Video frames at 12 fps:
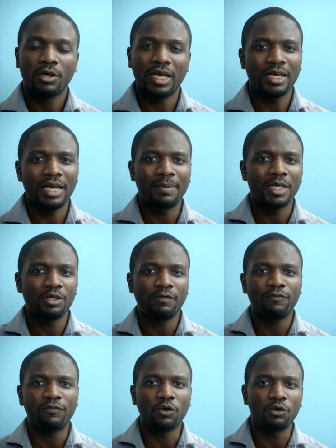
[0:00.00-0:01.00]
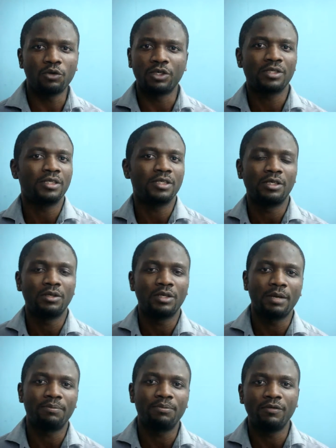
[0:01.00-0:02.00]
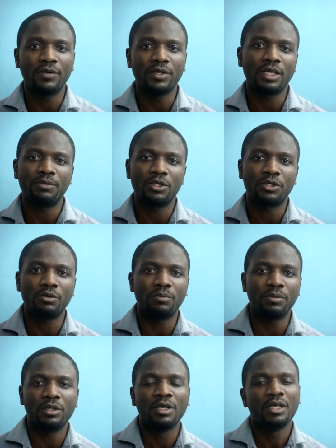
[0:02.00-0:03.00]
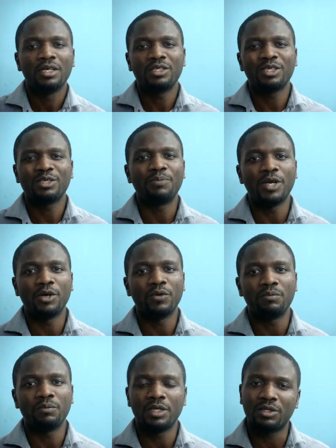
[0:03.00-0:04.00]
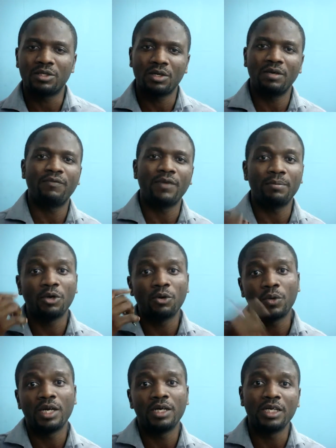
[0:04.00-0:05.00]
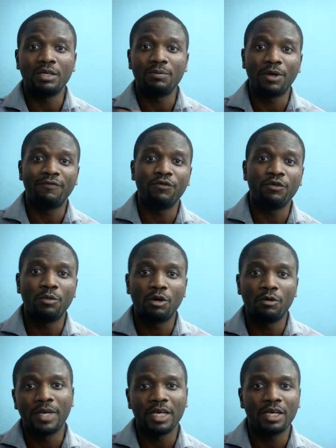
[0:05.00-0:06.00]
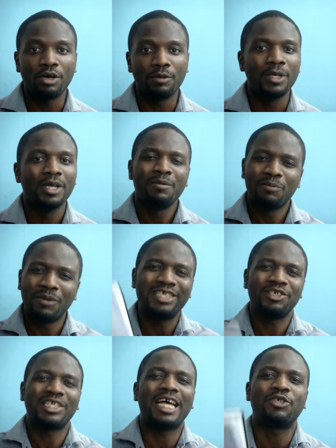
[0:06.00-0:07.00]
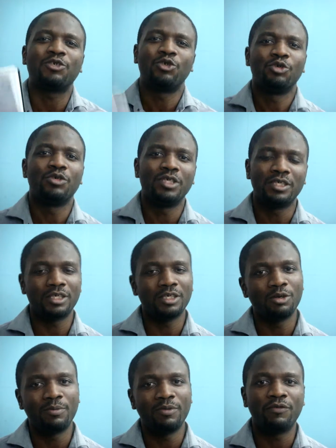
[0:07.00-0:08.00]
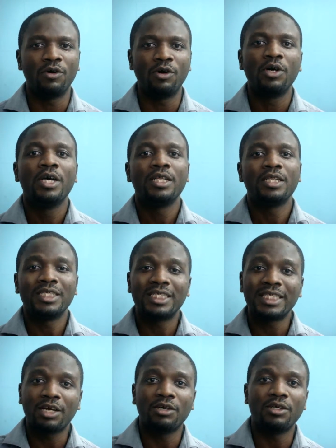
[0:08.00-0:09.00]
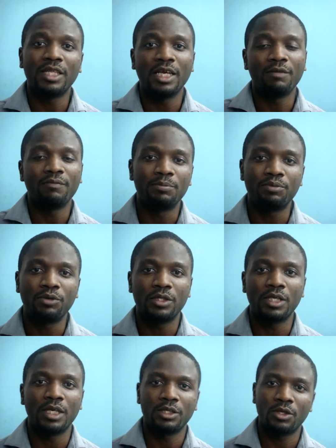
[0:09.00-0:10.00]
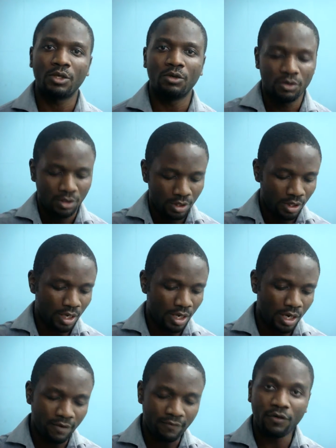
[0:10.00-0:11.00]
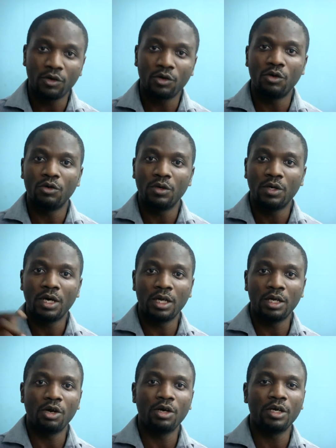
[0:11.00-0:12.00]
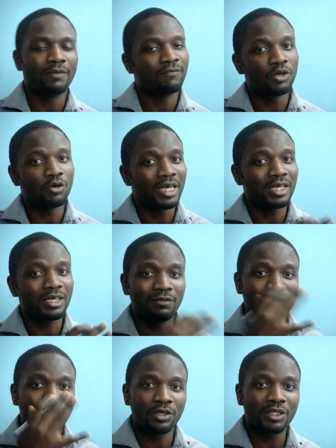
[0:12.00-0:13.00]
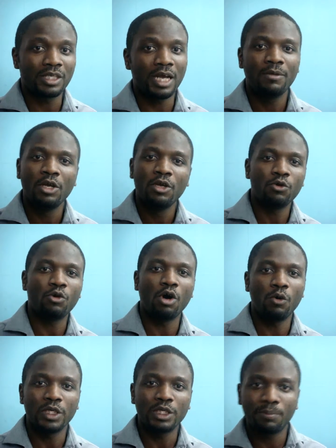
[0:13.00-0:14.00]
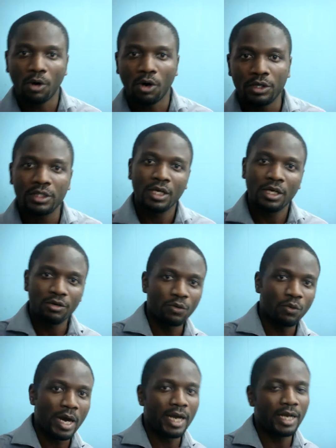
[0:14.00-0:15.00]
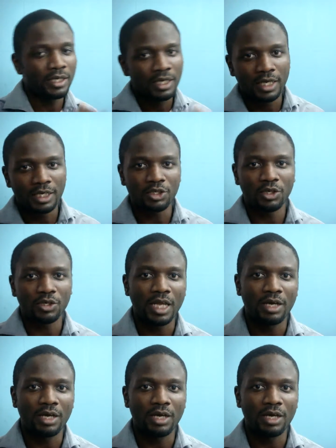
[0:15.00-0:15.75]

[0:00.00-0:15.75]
Okay, I might not flow just like previous episode, but just bear with me. Sorry if I'm not wearing any perfume or makeup, but I just had to do this before the second day of the protest. So follow along. If you don't get it the first time, you can always pause, rewind, and jot